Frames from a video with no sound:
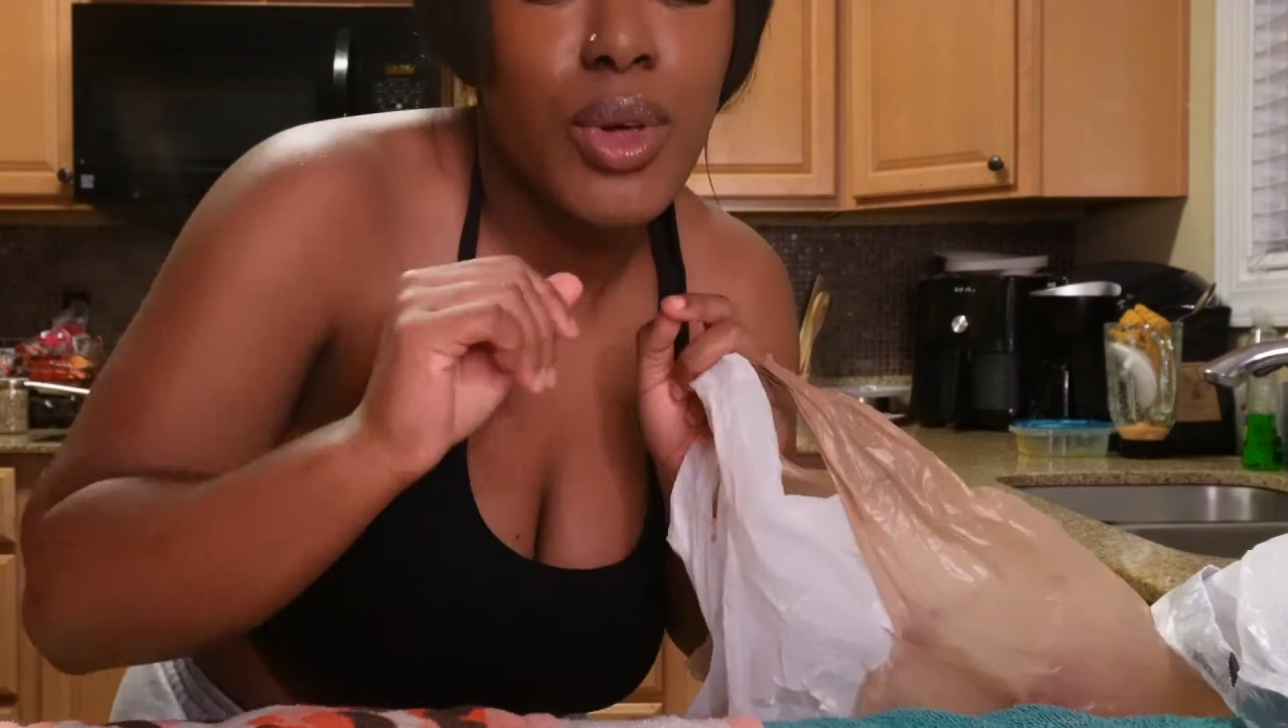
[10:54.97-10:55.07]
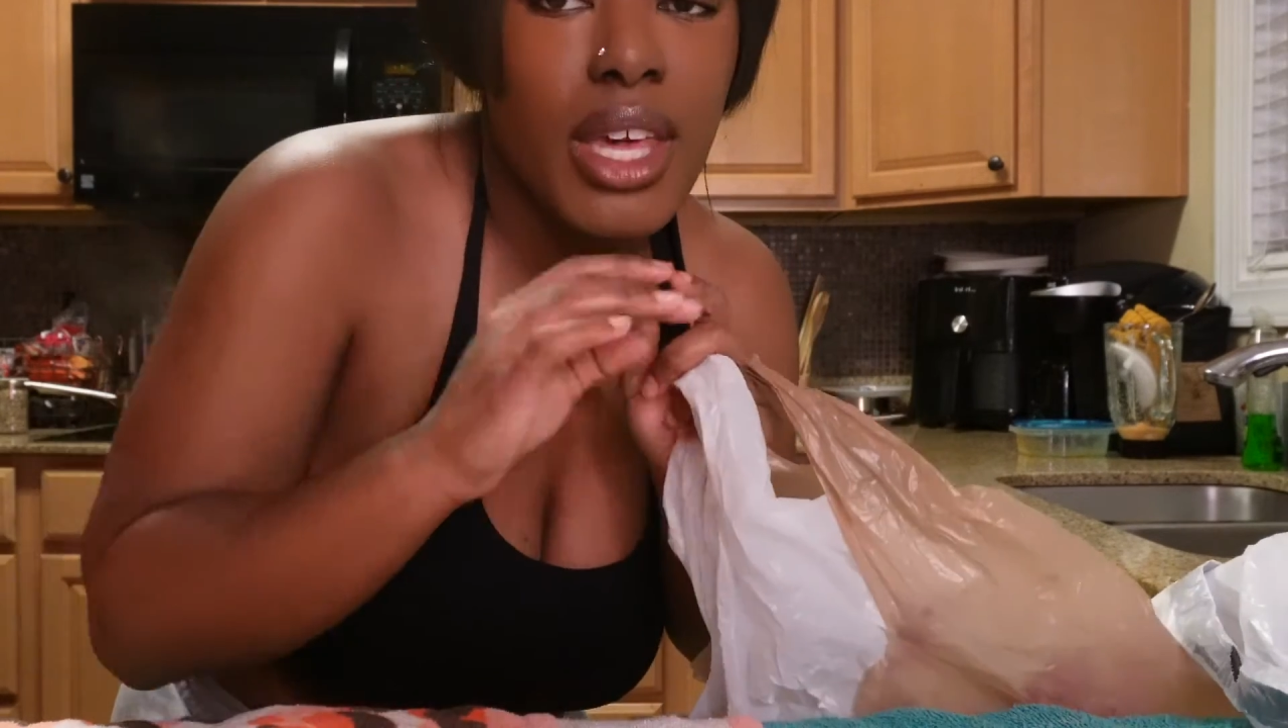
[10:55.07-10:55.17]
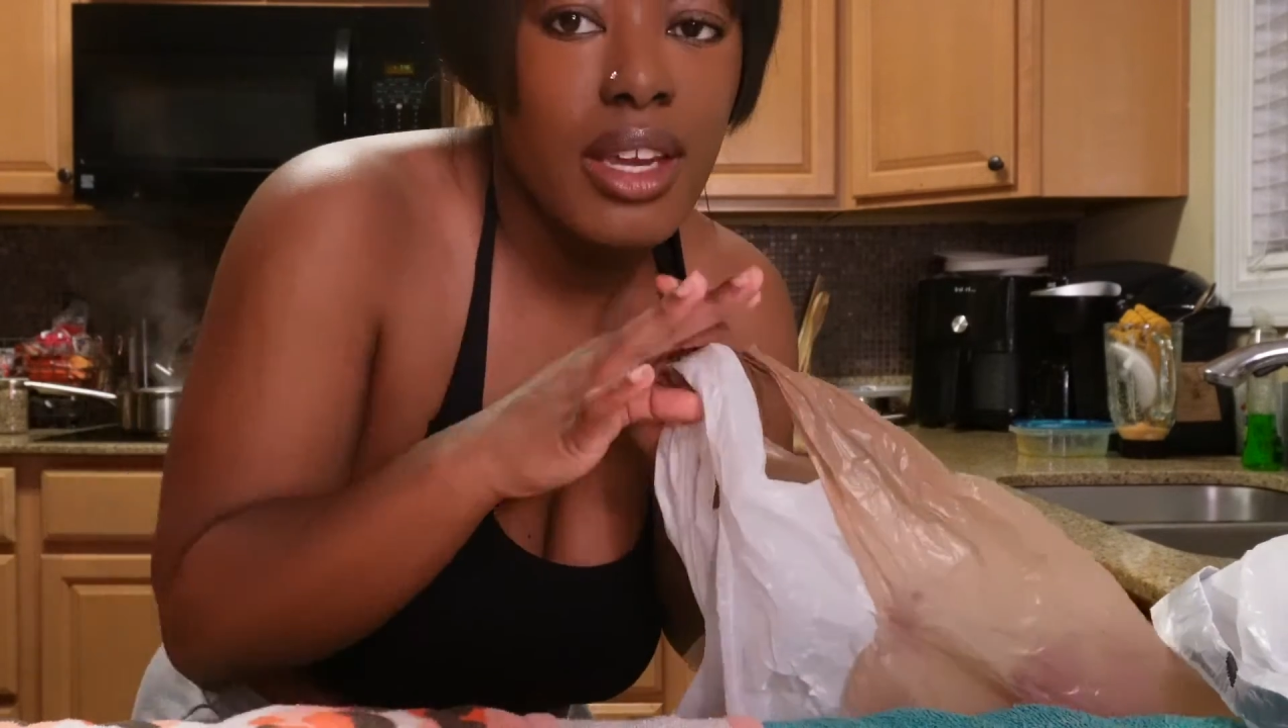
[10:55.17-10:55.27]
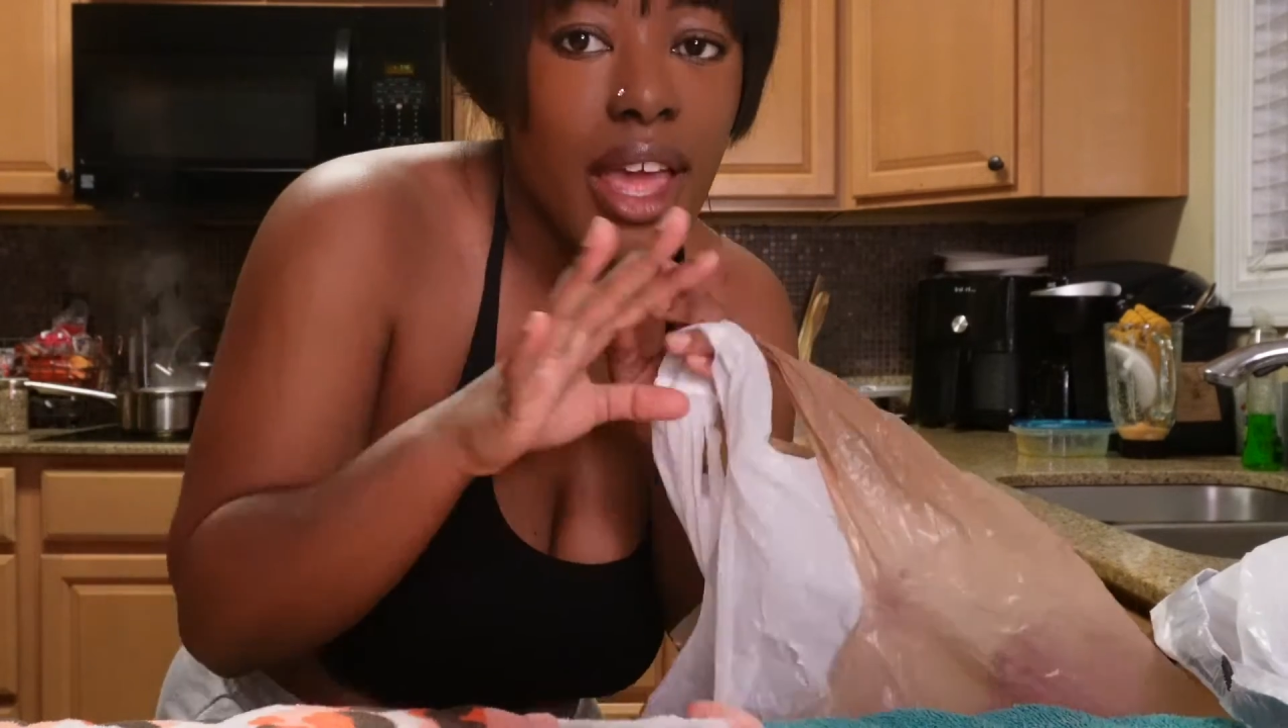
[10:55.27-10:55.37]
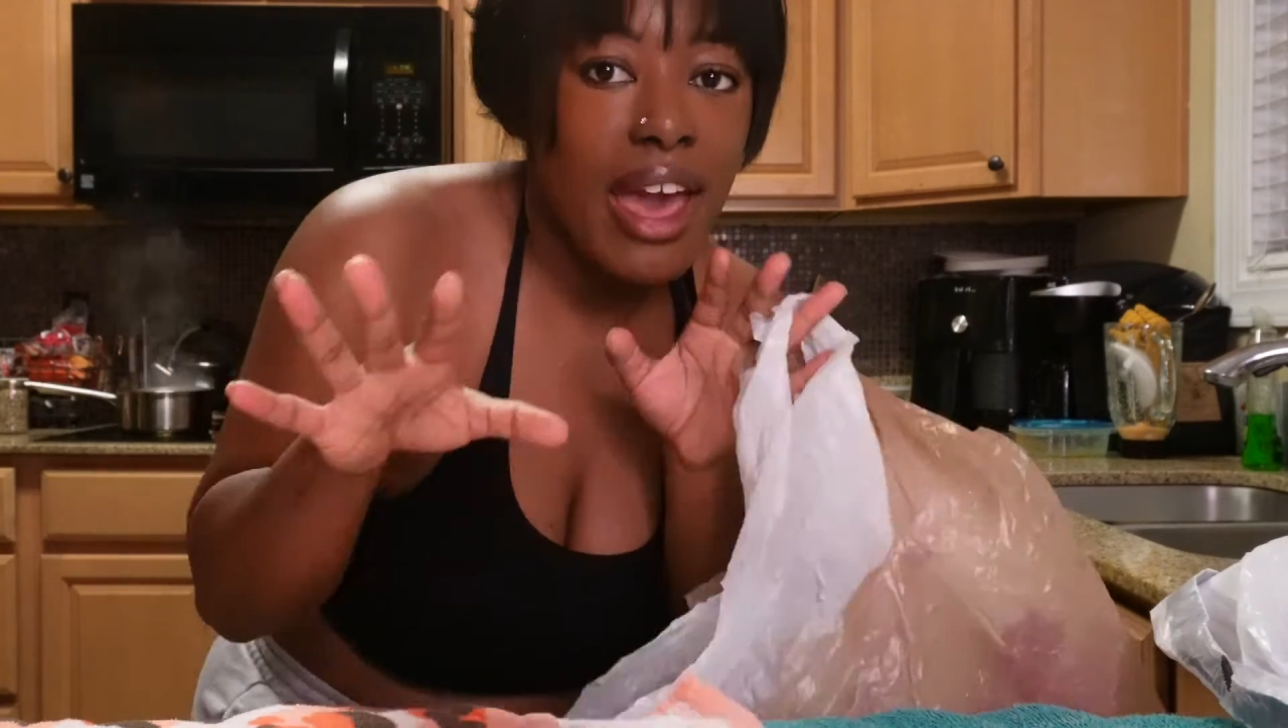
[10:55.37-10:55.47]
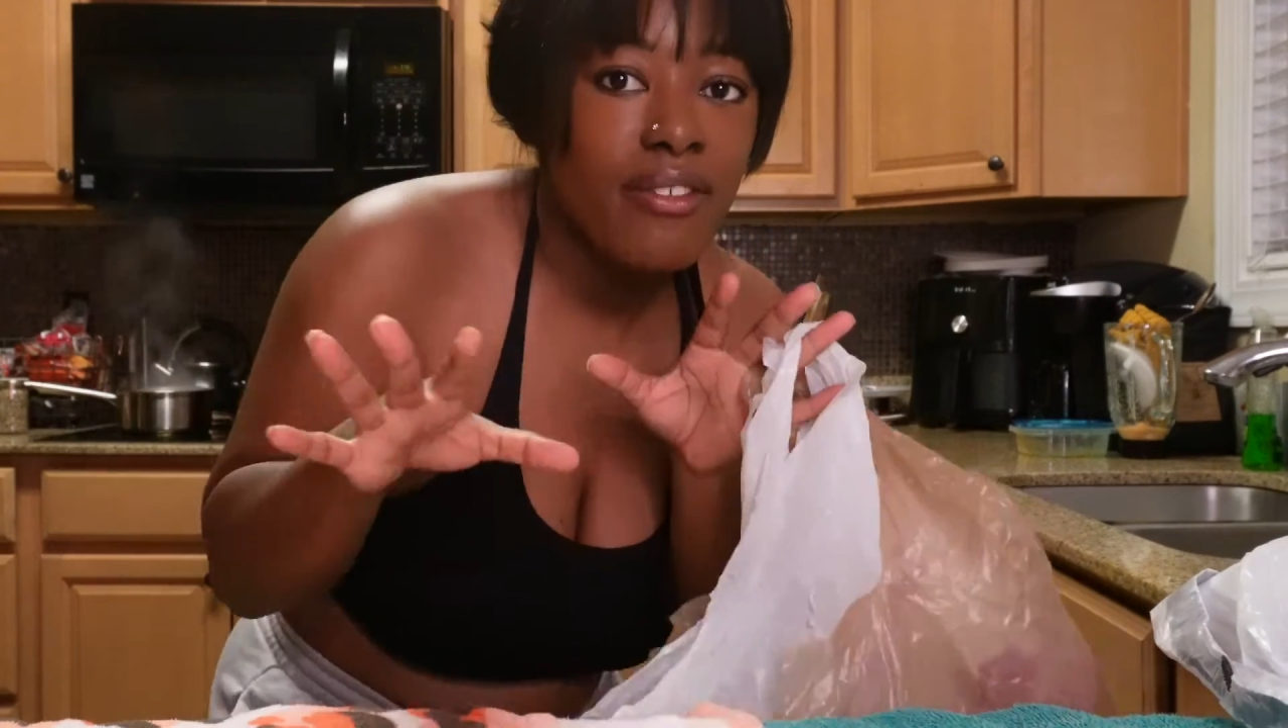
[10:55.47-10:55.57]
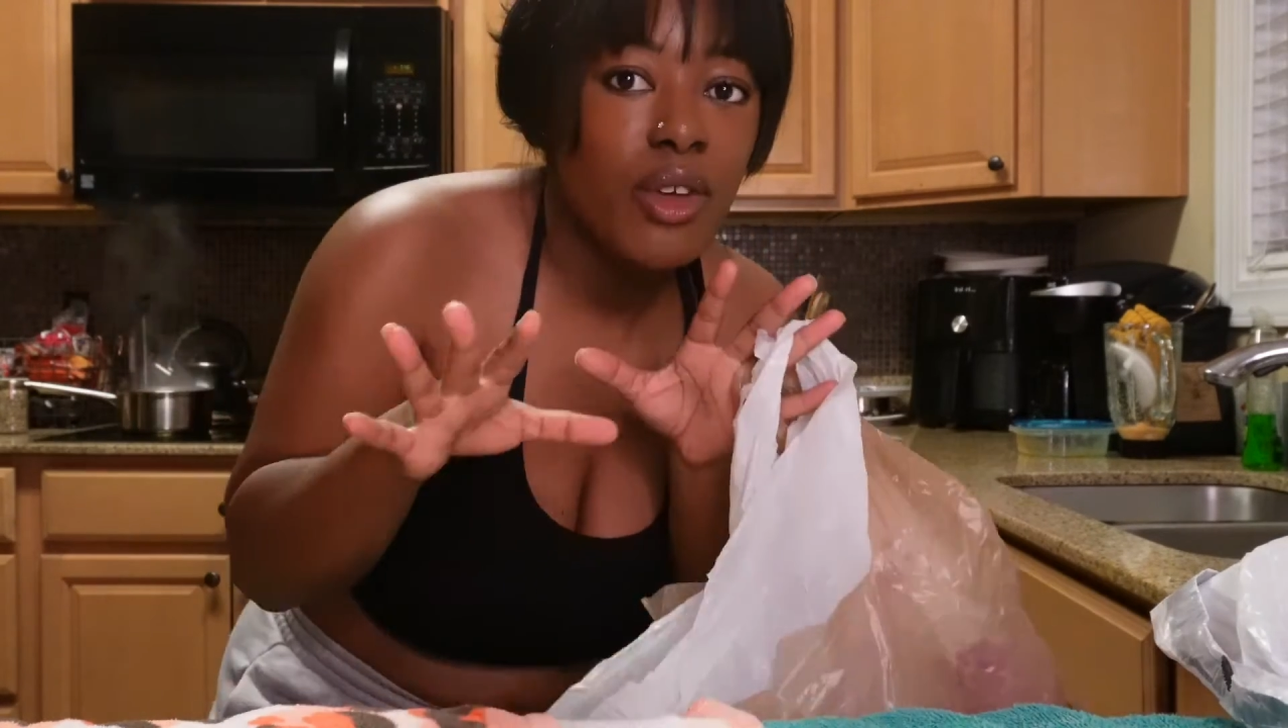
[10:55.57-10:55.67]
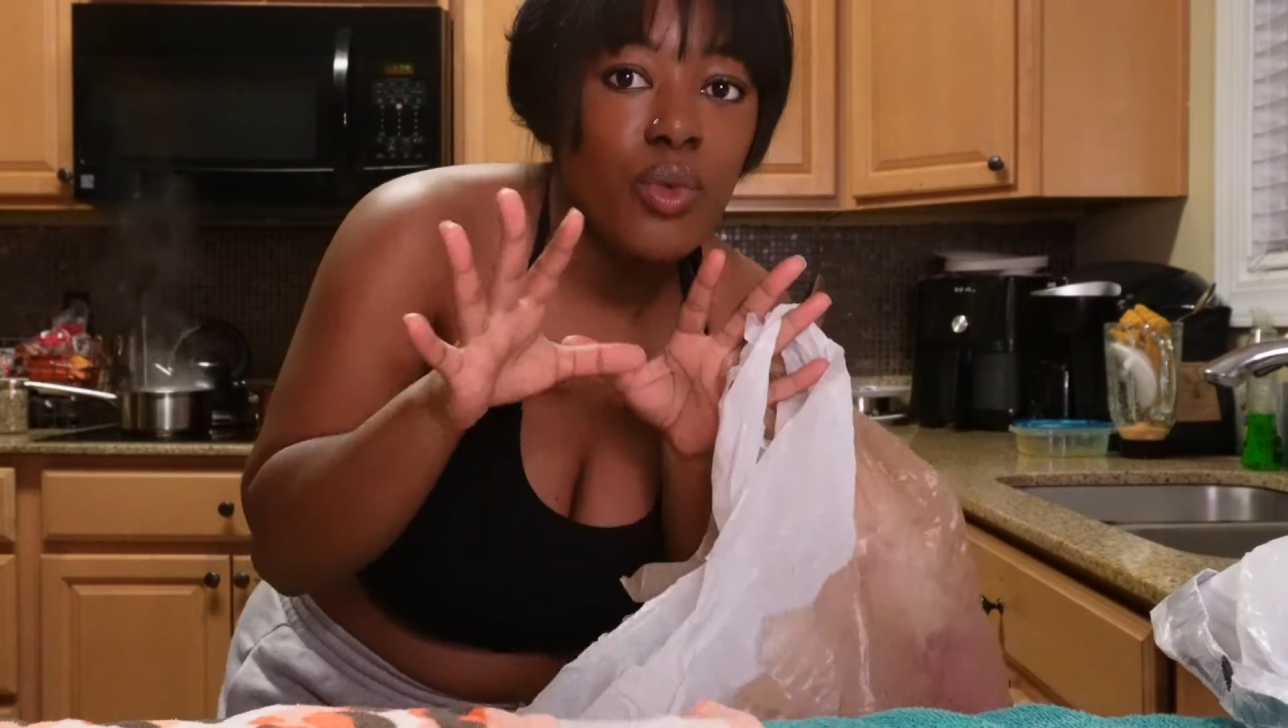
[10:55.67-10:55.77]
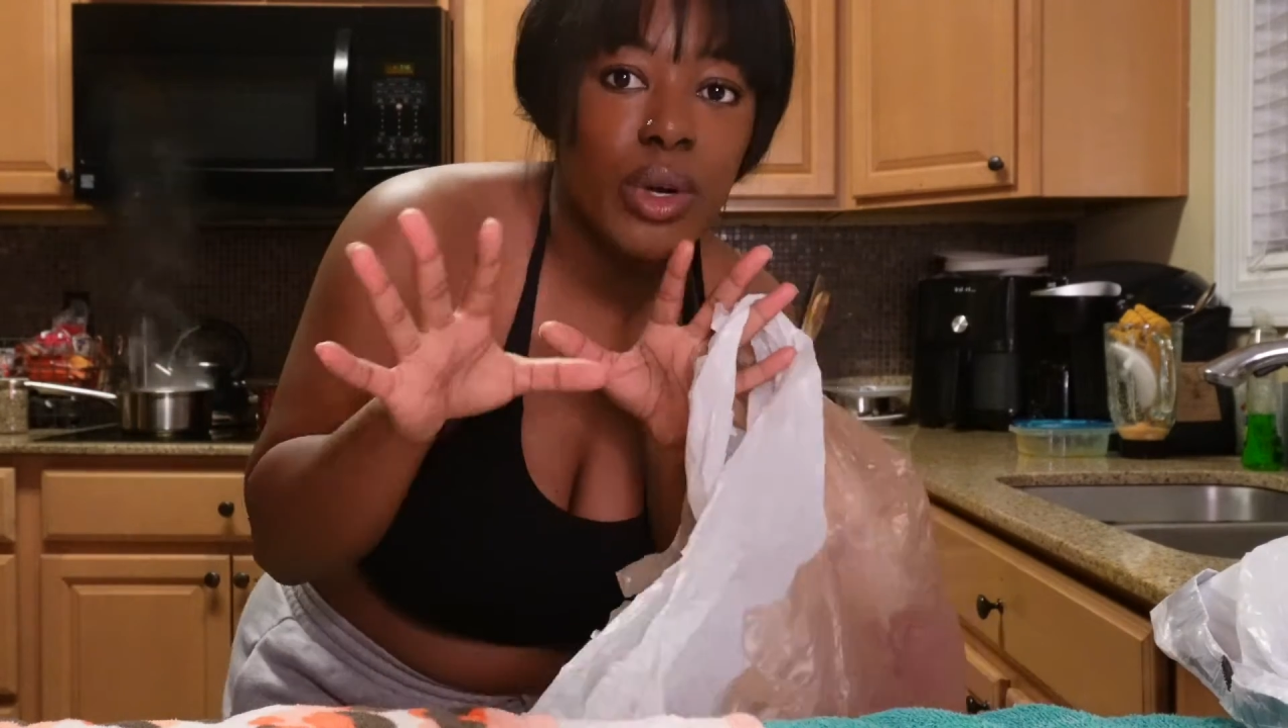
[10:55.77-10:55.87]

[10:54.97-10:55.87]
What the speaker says: can have it